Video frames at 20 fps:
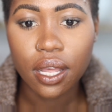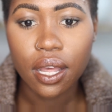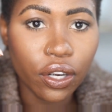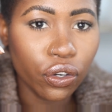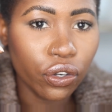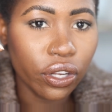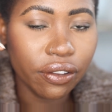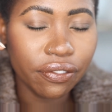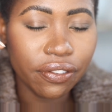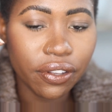I
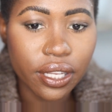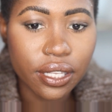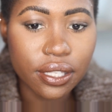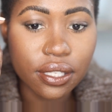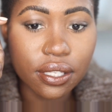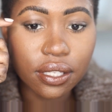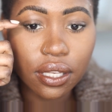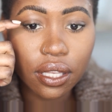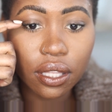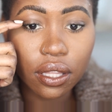don't know if you can
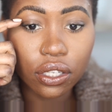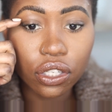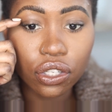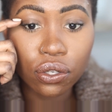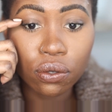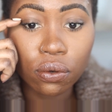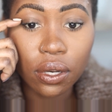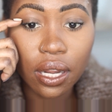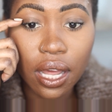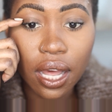see the
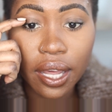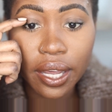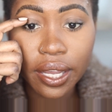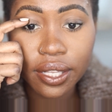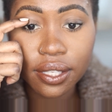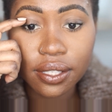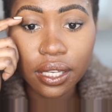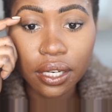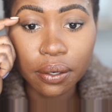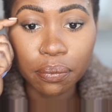two
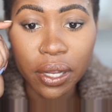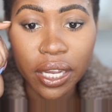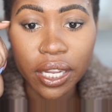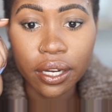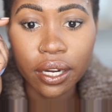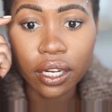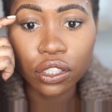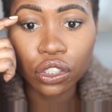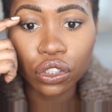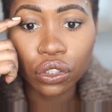lines that my
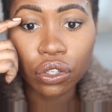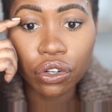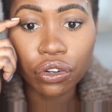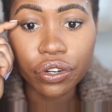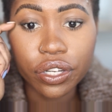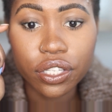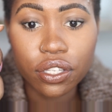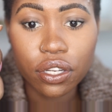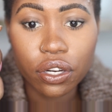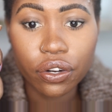natural
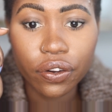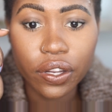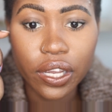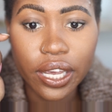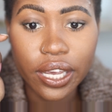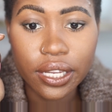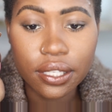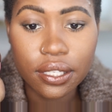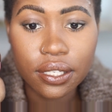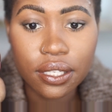crease
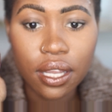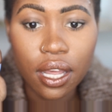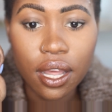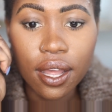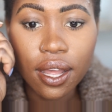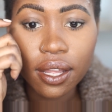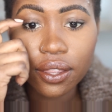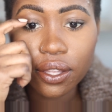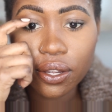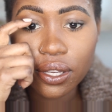creates.
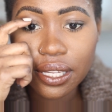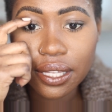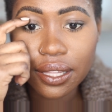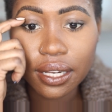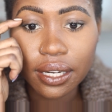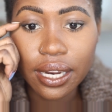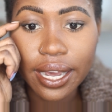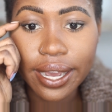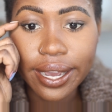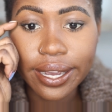Those are the
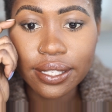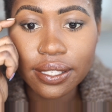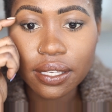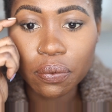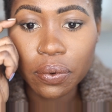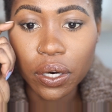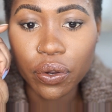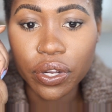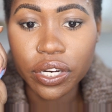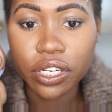lines that
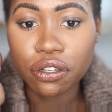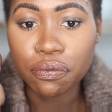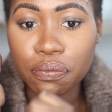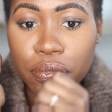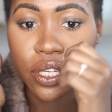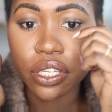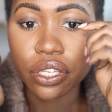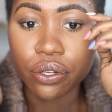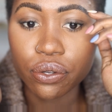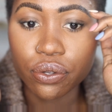we're going to be
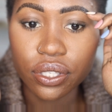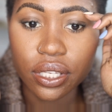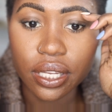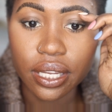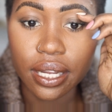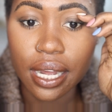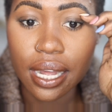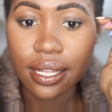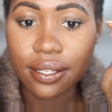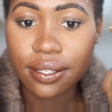using
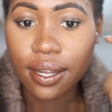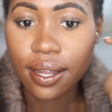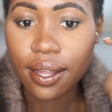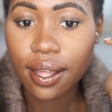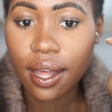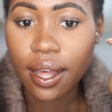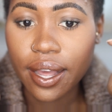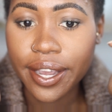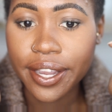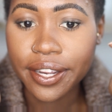as a
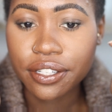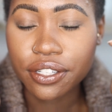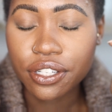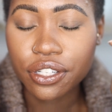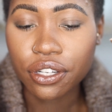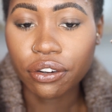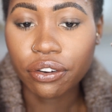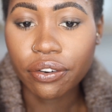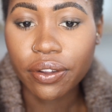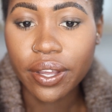guide
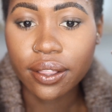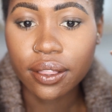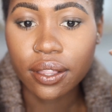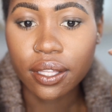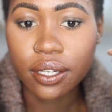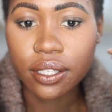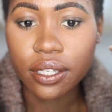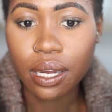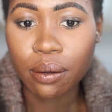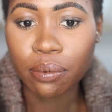to create the
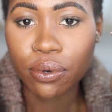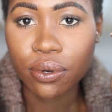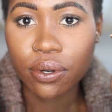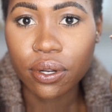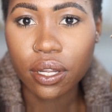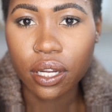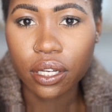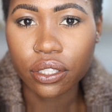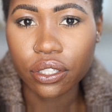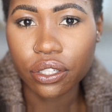double
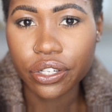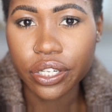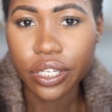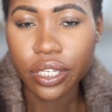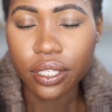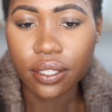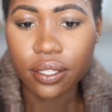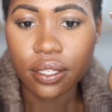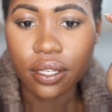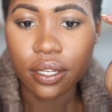cut
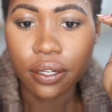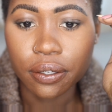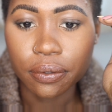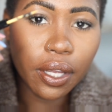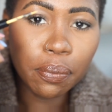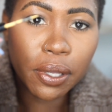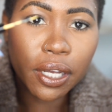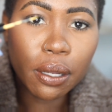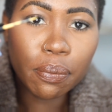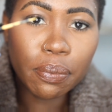crease. I
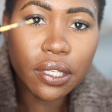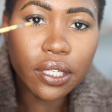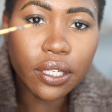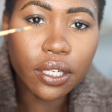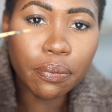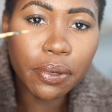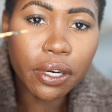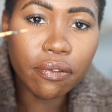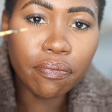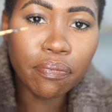pick up a little
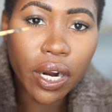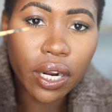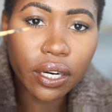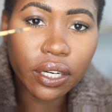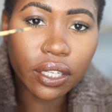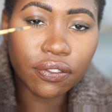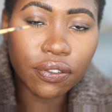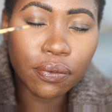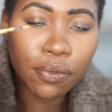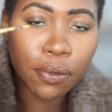bit of
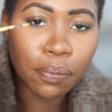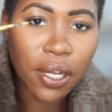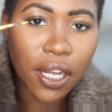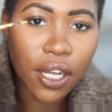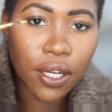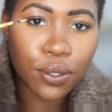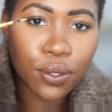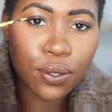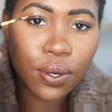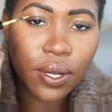product from the
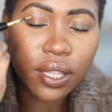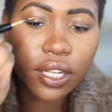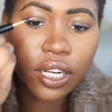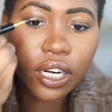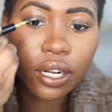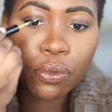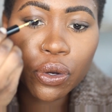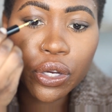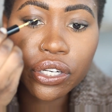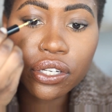bottle, and then
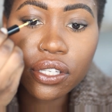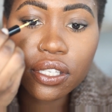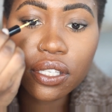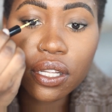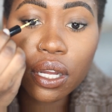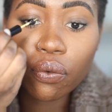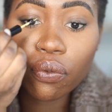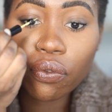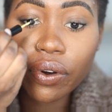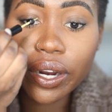I'm going to
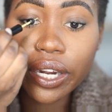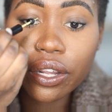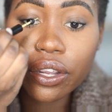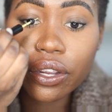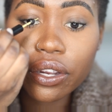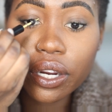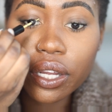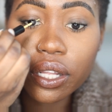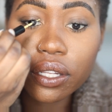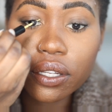start right
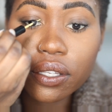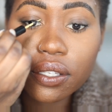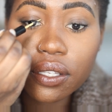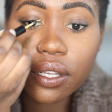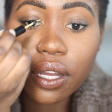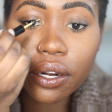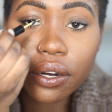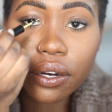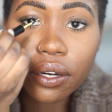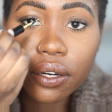here in the
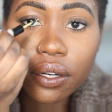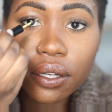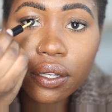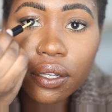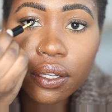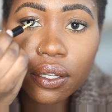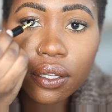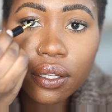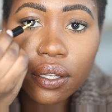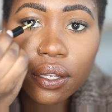center,
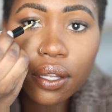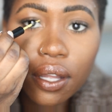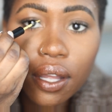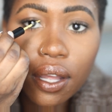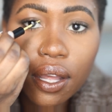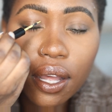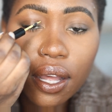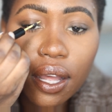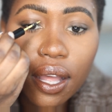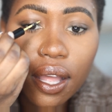
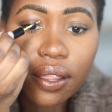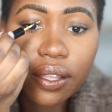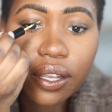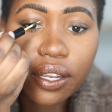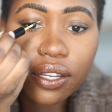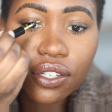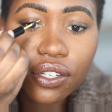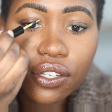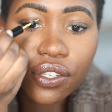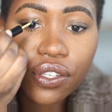and
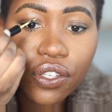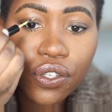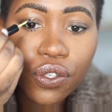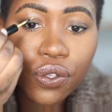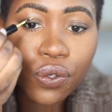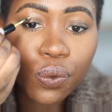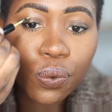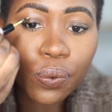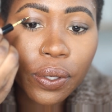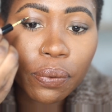then
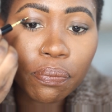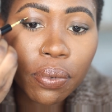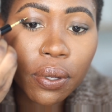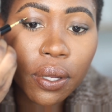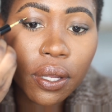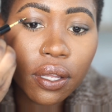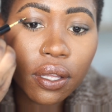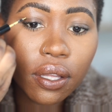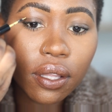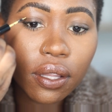just sweep
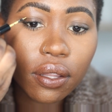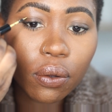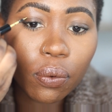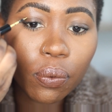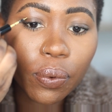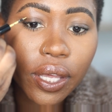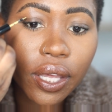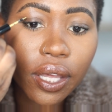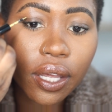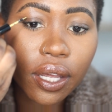the
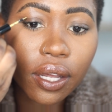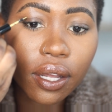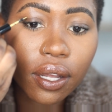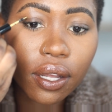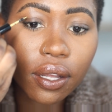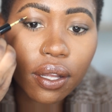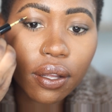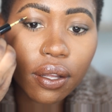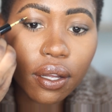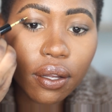wing
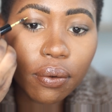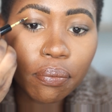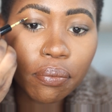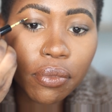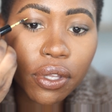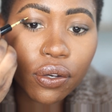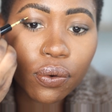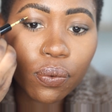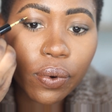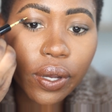
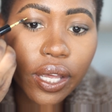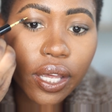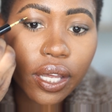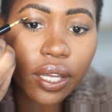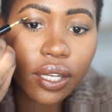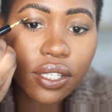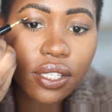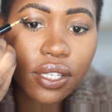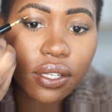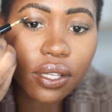midway
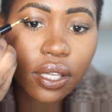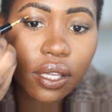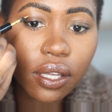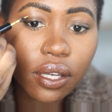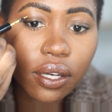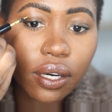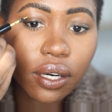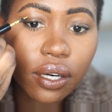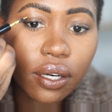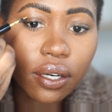to
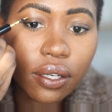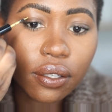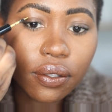here.